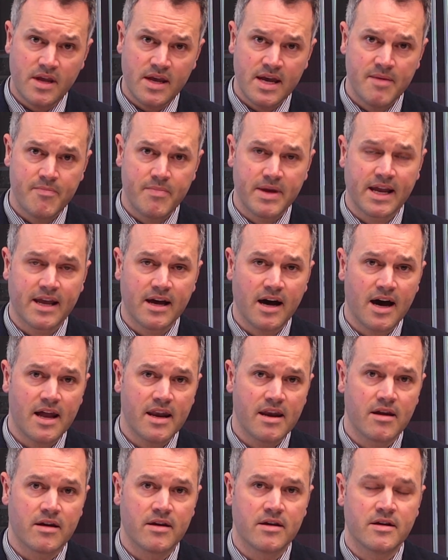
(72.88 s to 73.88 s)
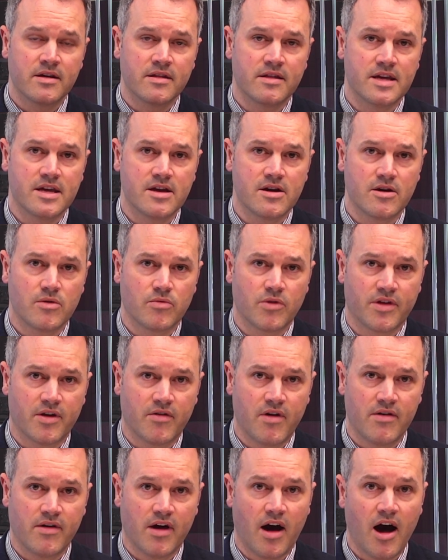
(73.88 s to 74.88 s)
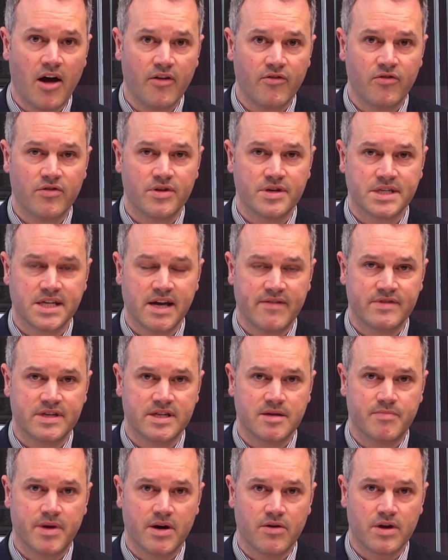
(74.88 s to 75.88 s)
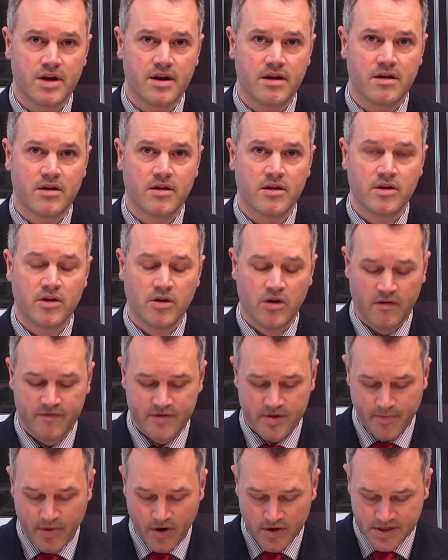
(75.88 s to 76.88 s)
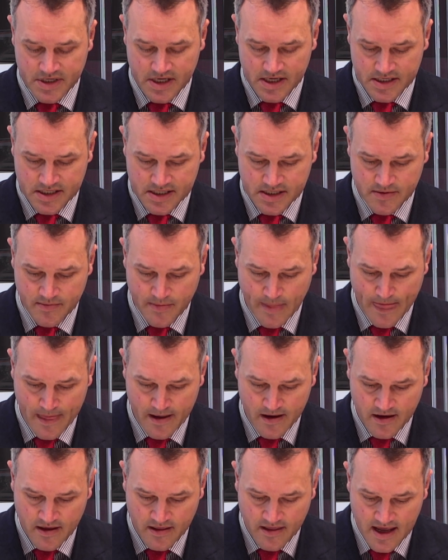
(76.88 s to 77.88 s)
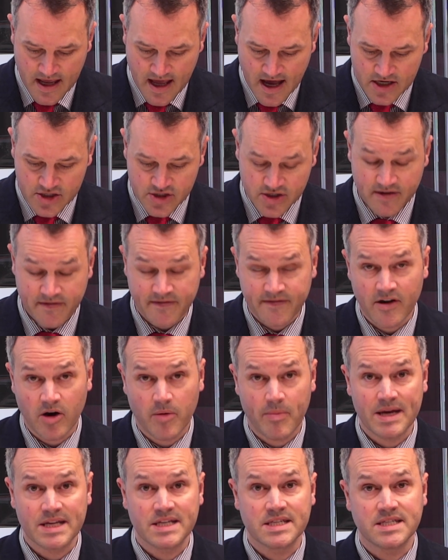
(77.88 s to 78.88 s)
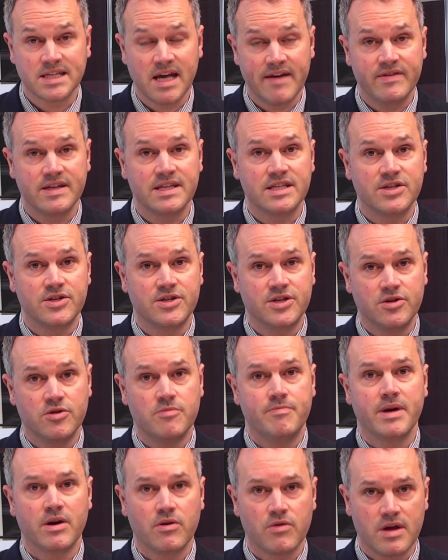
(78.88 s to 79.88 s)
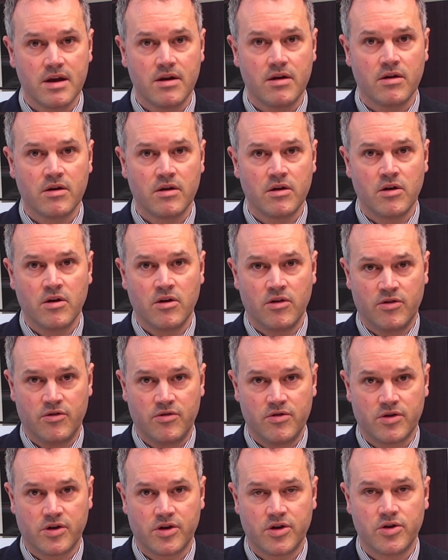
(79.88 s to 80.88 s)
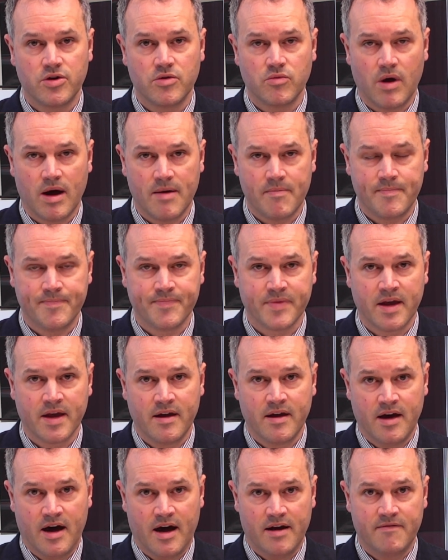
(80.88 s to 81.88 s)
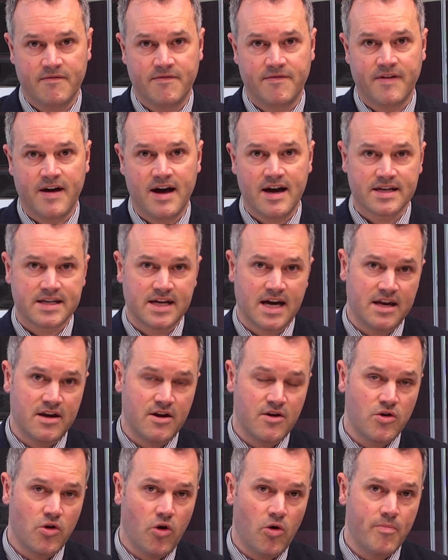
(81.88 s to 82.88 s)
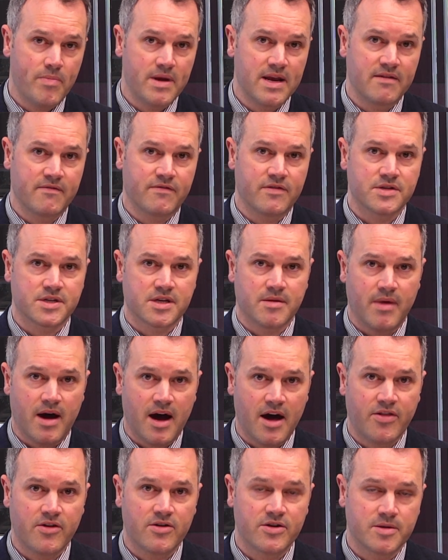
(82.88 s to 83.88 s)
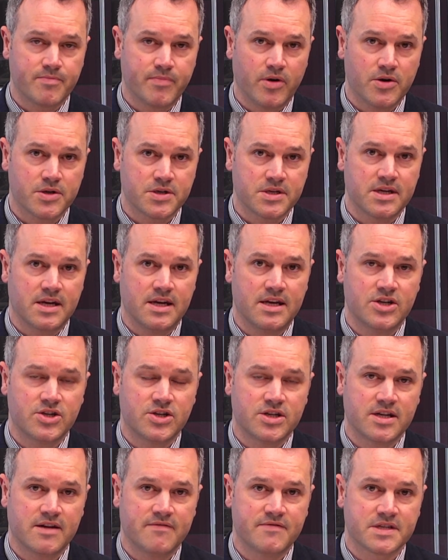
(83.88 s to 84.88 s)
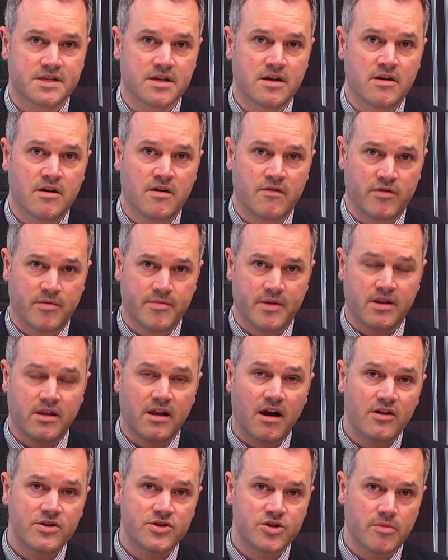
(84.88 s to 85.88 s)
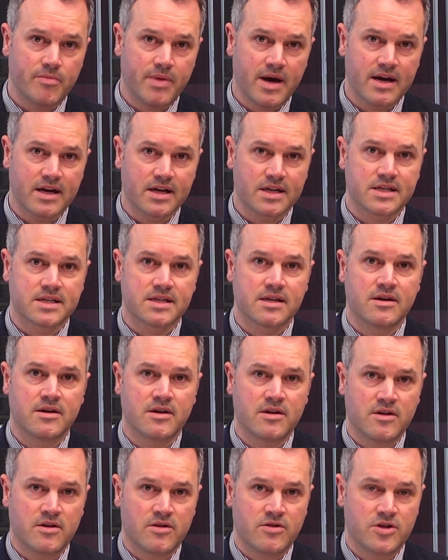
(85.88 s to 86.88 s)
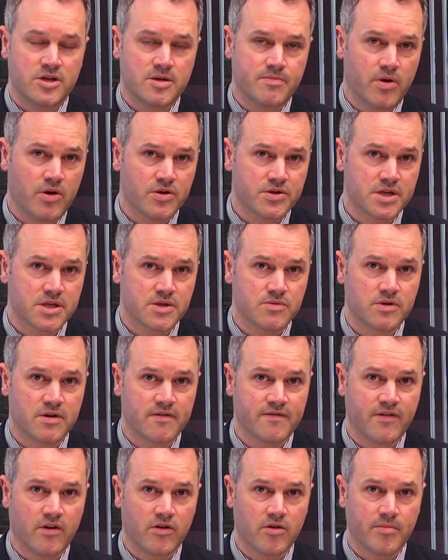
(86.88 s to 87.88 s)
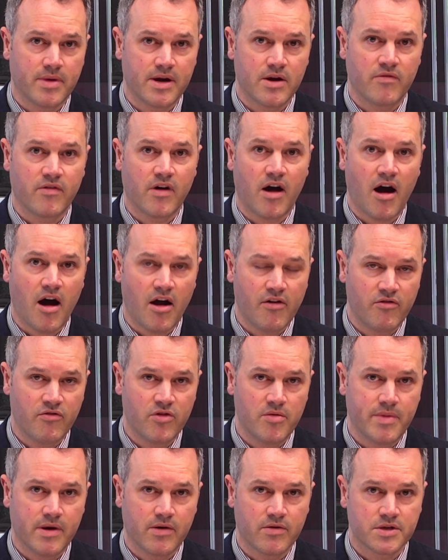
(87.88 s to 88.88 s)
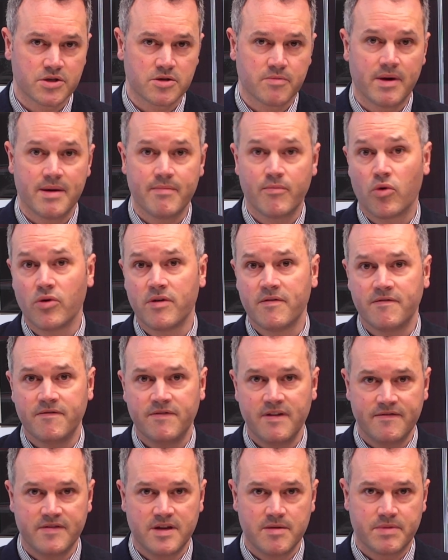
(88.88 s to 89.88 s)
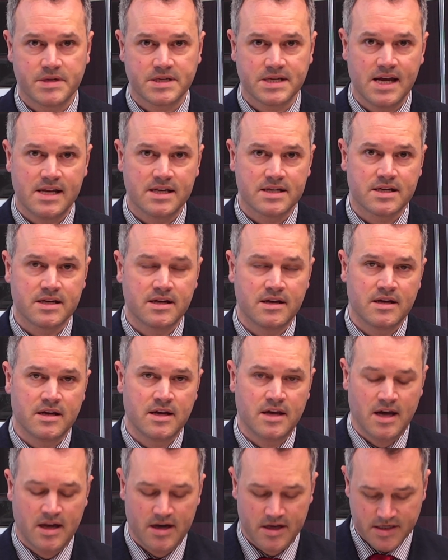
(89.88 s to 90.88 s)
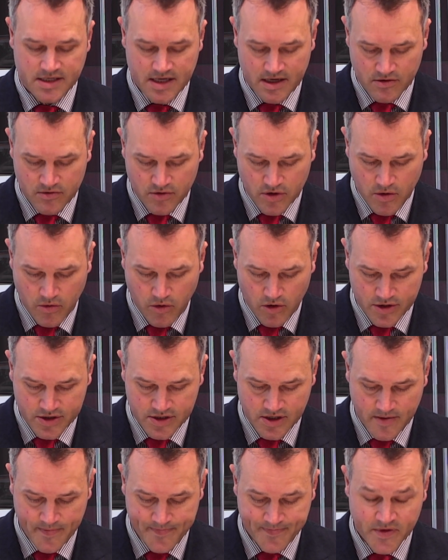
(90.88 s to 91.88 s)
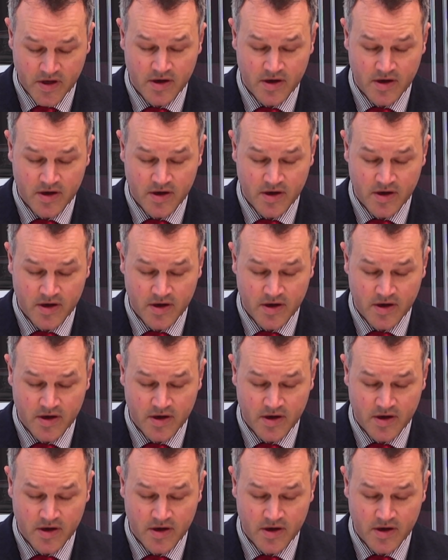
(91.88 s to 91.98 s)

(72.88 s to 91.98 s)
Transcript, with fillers: It began the year with around 170 billion of deposits. They actually fell by 72 billion through Q1. And in fact, had it not been for some other deposit initiatives from the larger banks, their deposits would have fallen by over 100 billion, so by more than 50% in a single quarter.